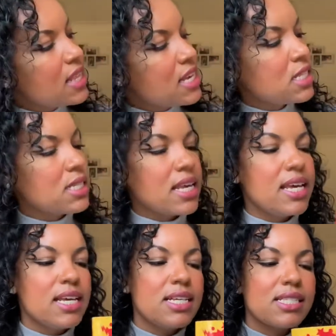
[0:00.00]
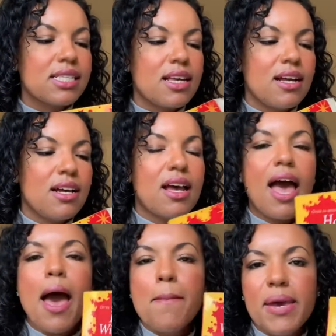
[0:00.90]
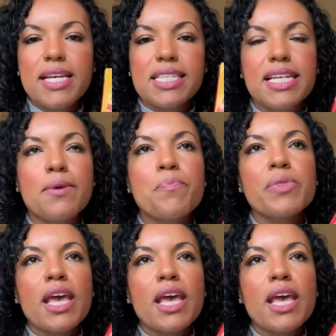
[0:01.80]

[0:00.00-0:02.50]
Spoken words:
This is amazing.